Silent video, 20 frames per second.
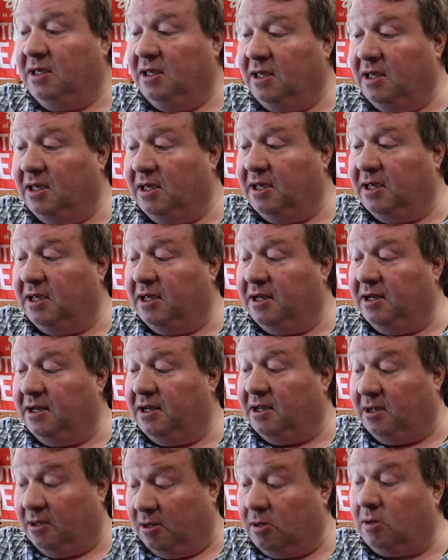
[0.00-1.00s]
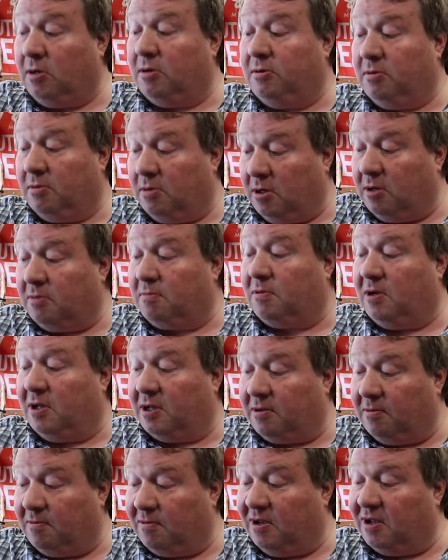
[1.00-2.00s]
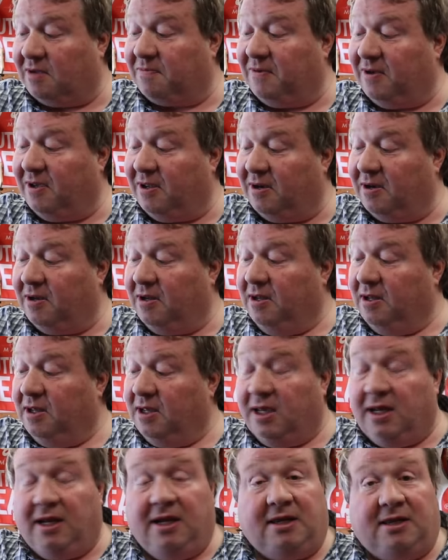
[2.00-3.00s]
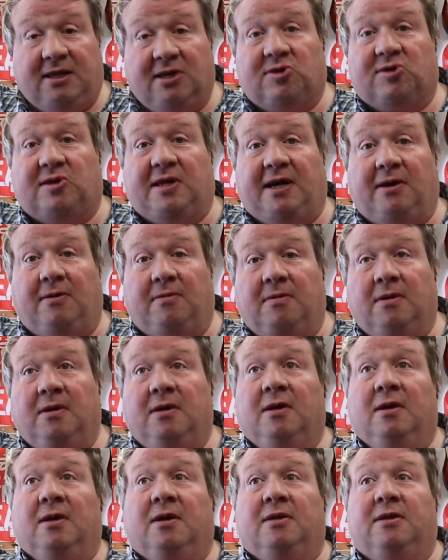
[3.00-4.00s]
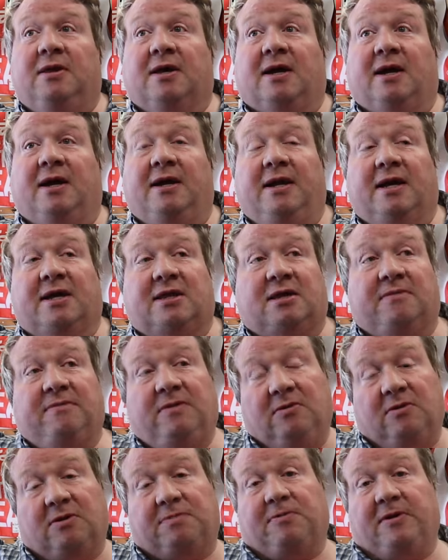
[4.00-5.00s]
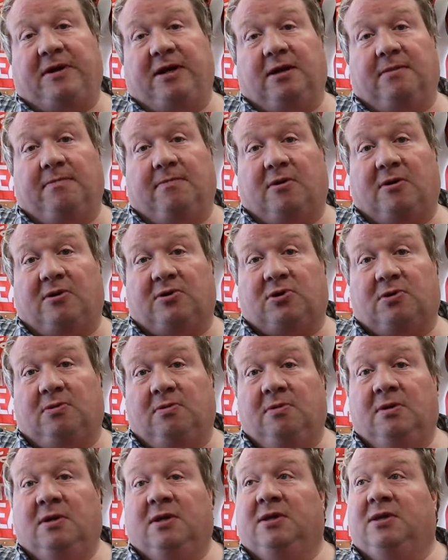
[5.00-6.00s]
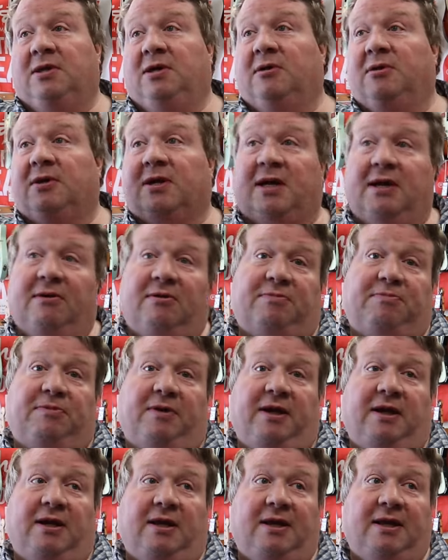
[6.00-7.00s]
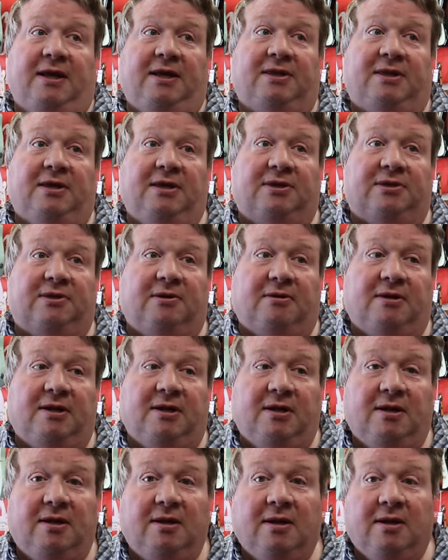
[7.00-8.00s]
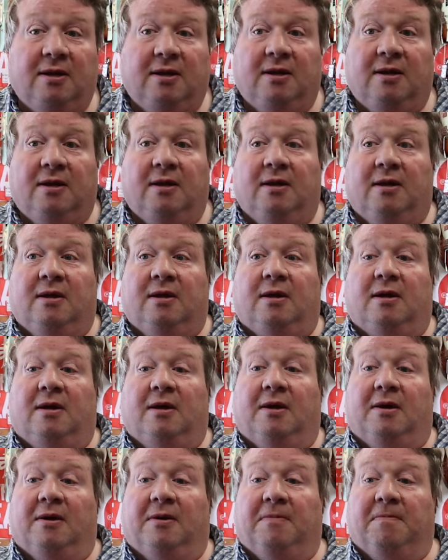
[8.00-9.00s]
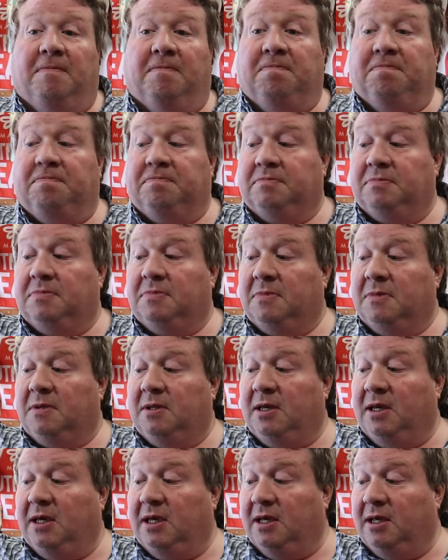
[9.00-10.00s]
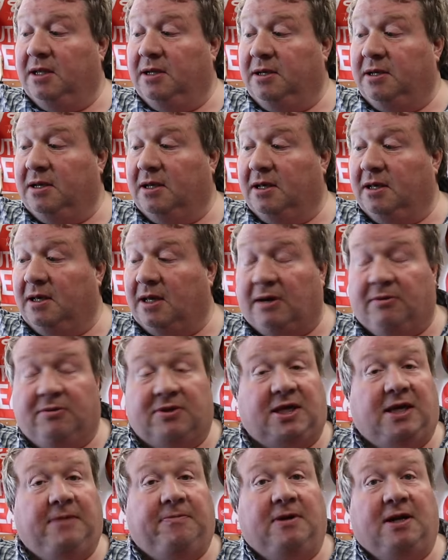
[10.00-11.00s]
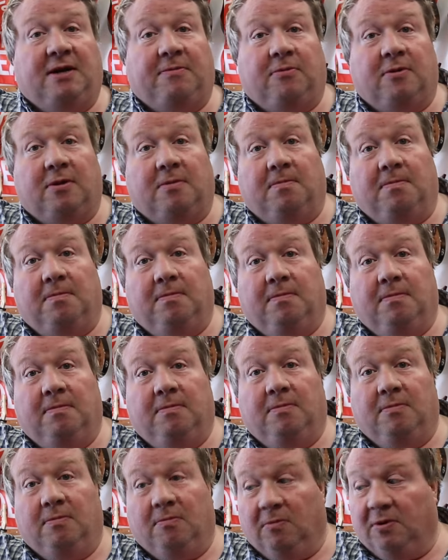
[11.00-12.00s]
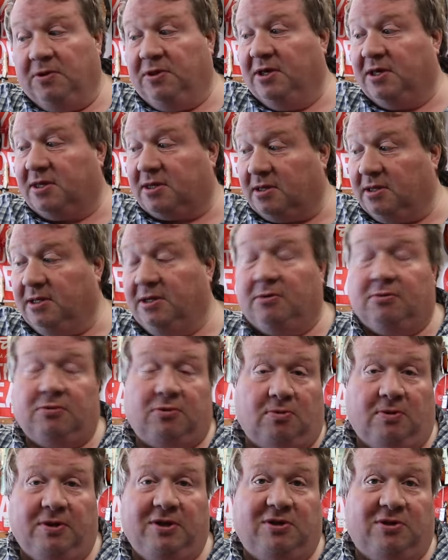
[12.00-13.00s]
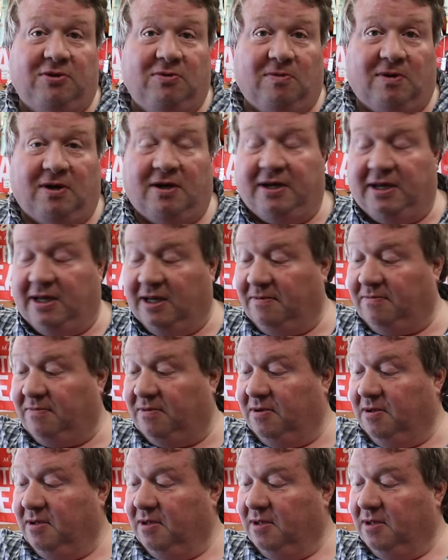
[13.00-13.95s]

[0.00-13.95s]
and a hard rock band, and it dished out. The guy next to me was playing a Marshall, the other guy was playing an AC30, and I was keeping up with him with this little 22 watt amp.